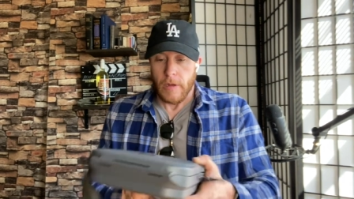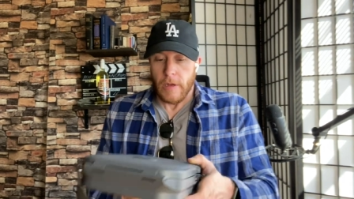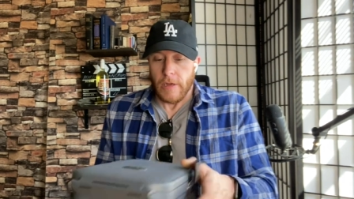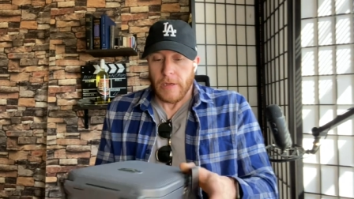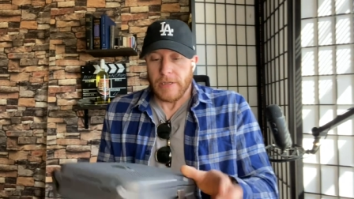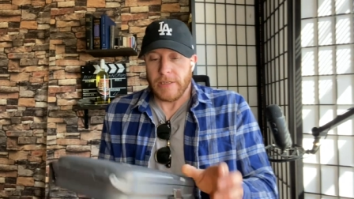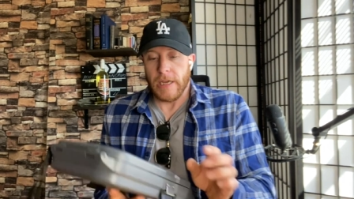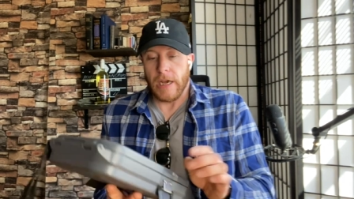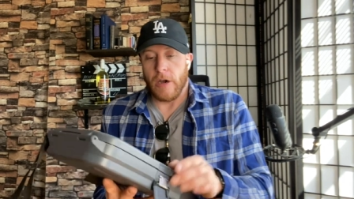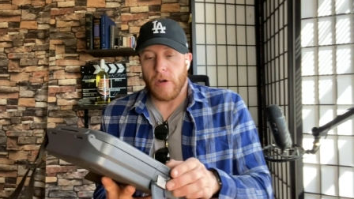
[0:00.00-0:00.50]

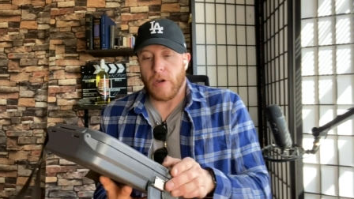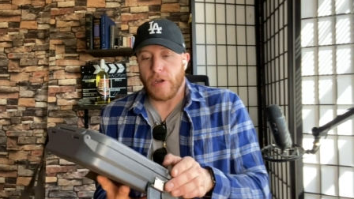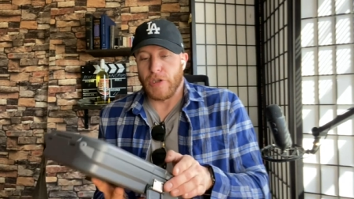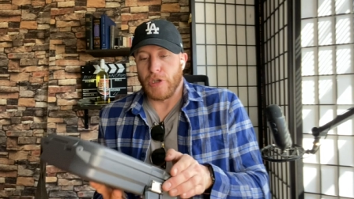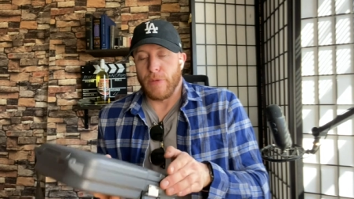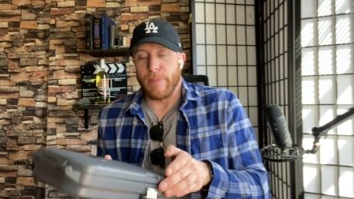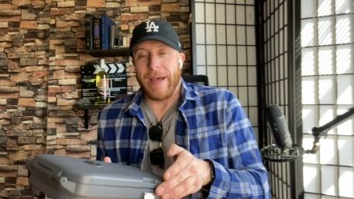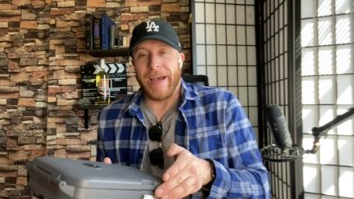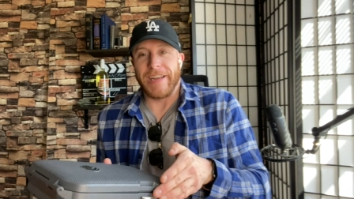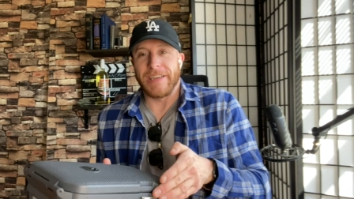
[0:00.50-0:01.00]
So could
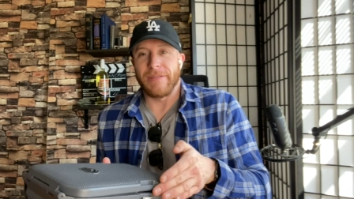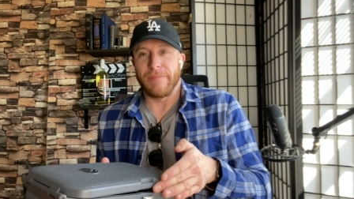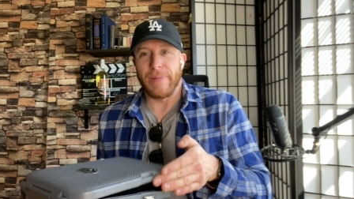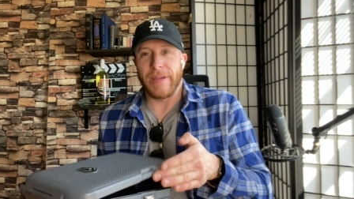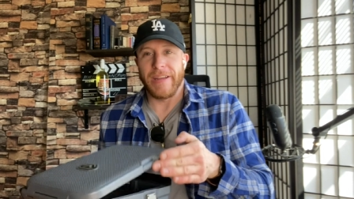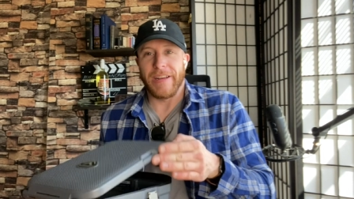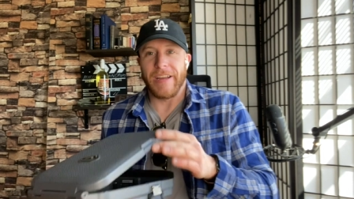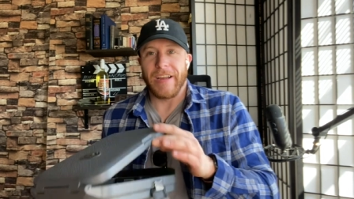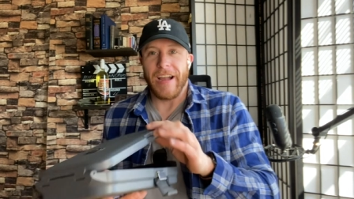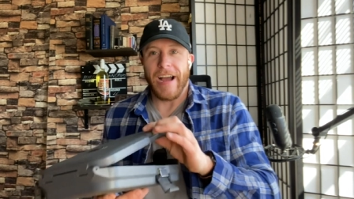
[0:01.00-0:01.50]
you imagine
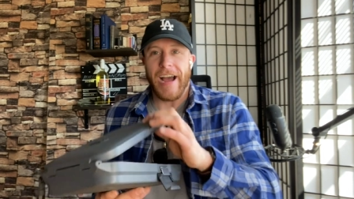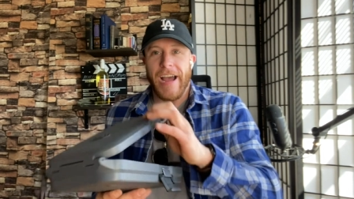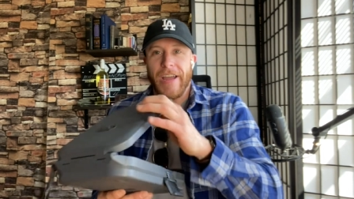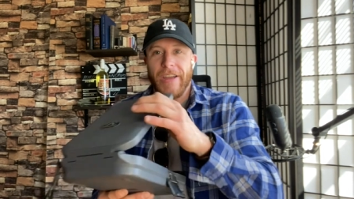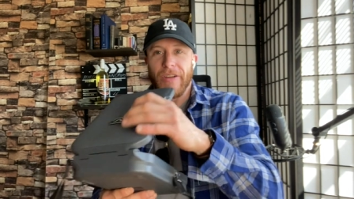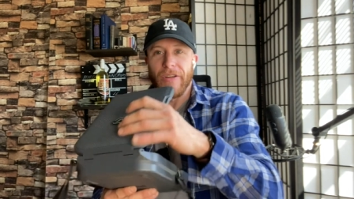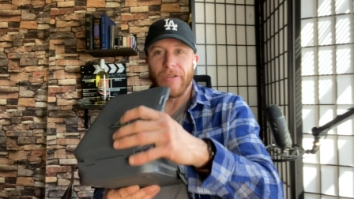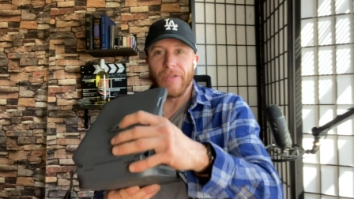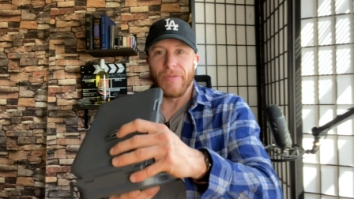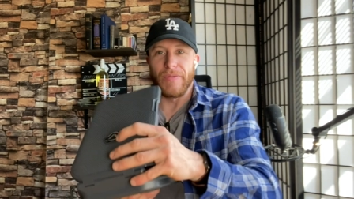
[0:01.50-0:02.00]
being a guy
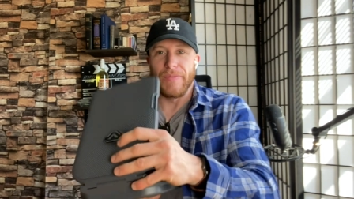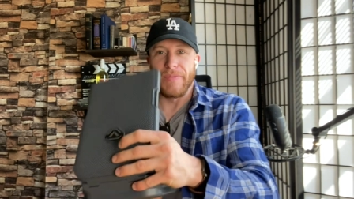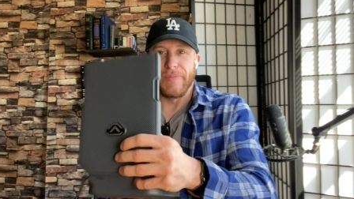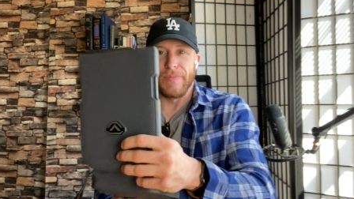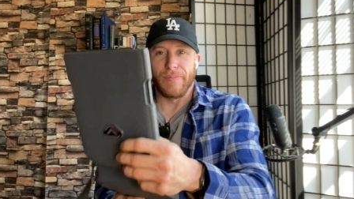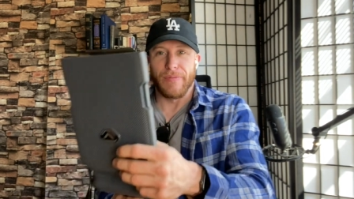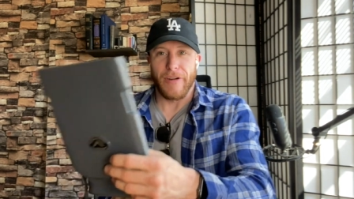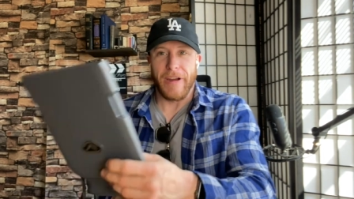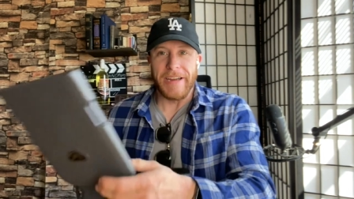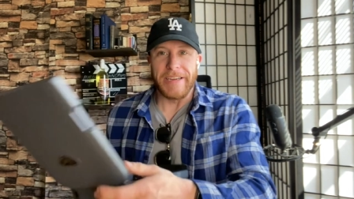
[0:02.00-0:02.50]
who
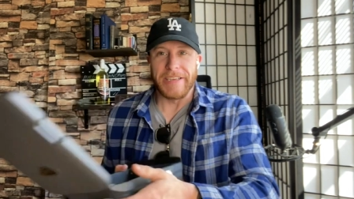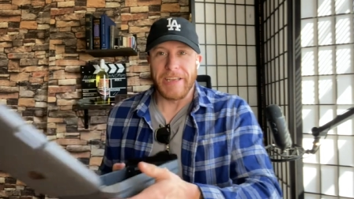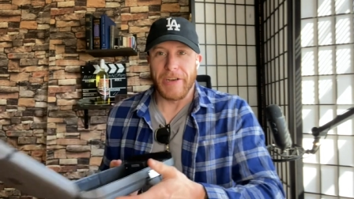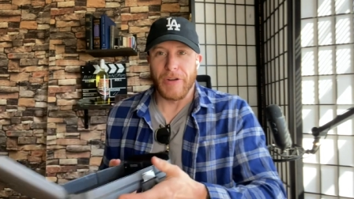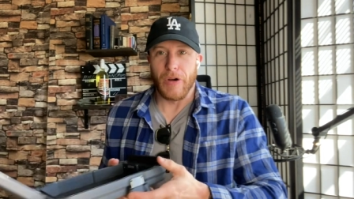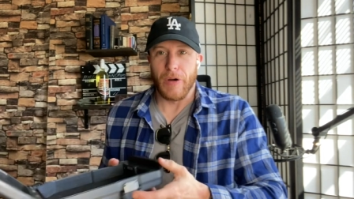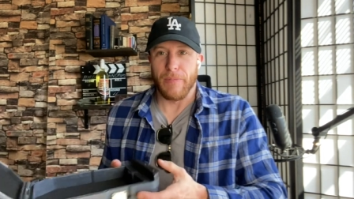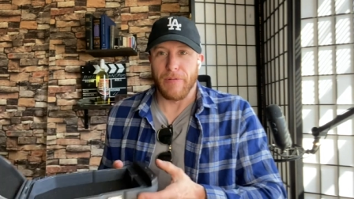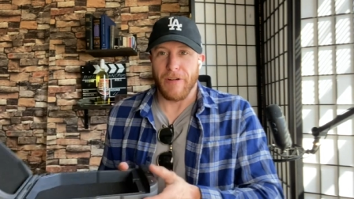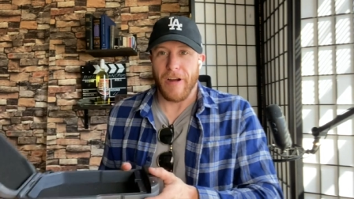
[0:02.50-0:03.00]
breaks
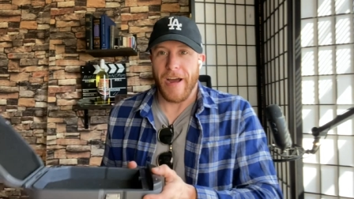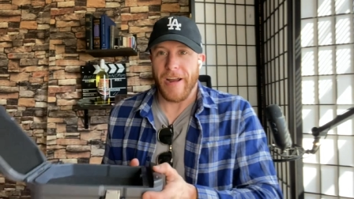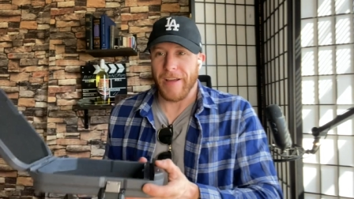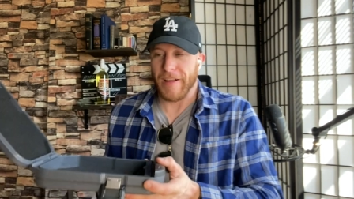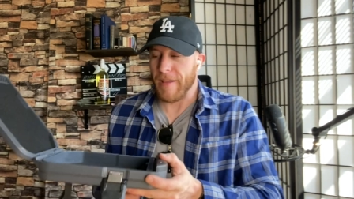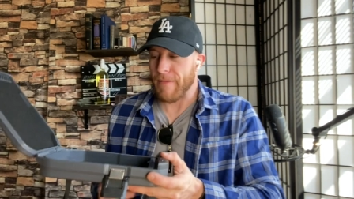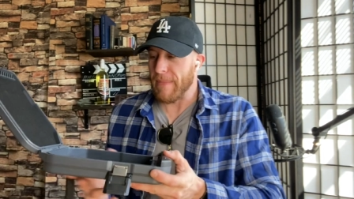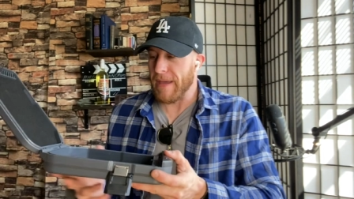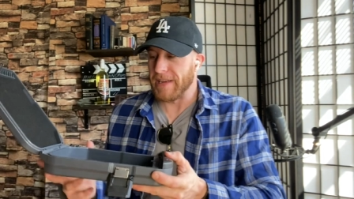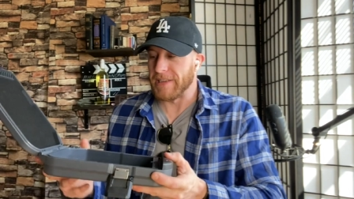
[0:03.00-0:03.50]
into a
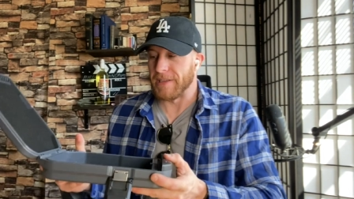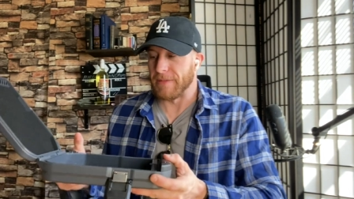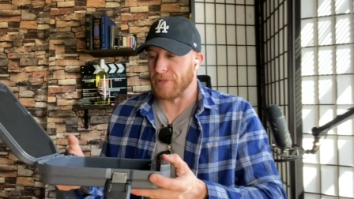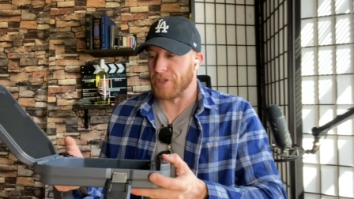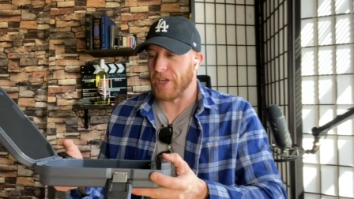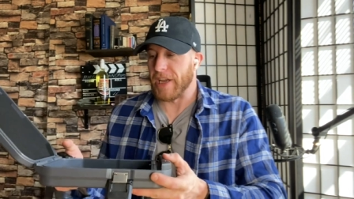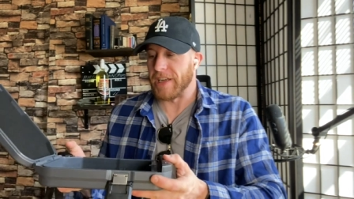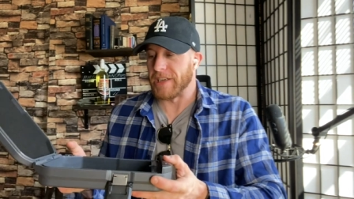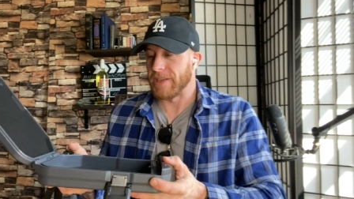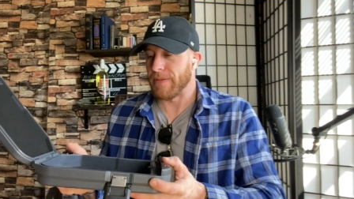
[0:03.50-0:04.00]
product and makes them
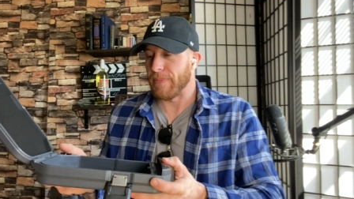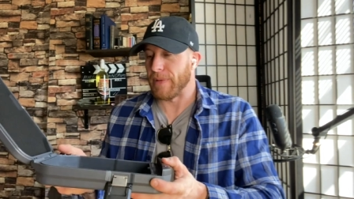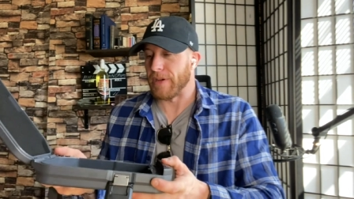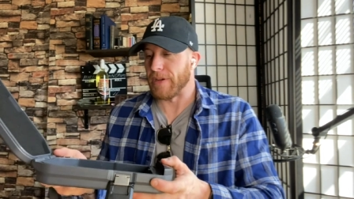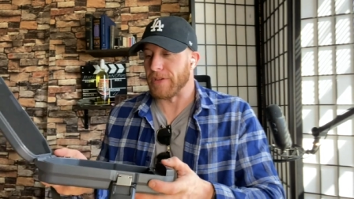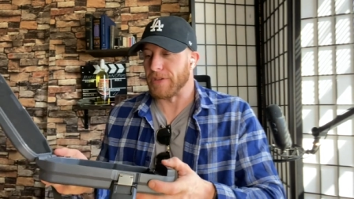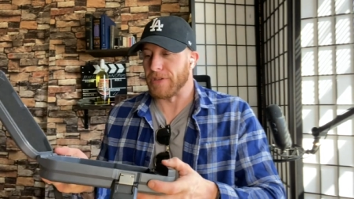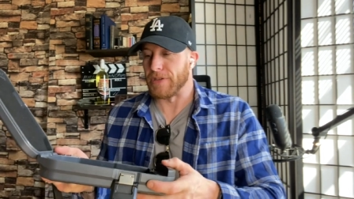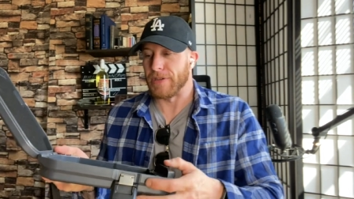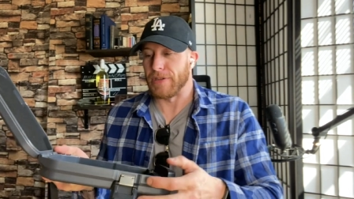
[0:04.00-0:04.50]
change it
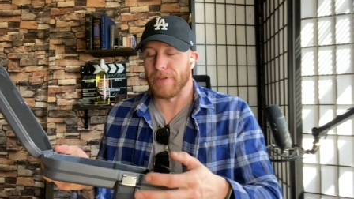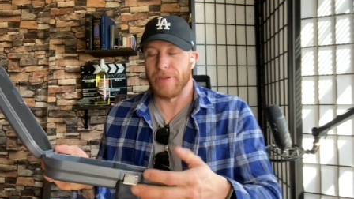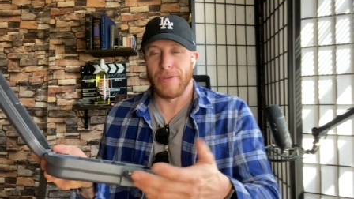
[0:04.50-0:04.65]
because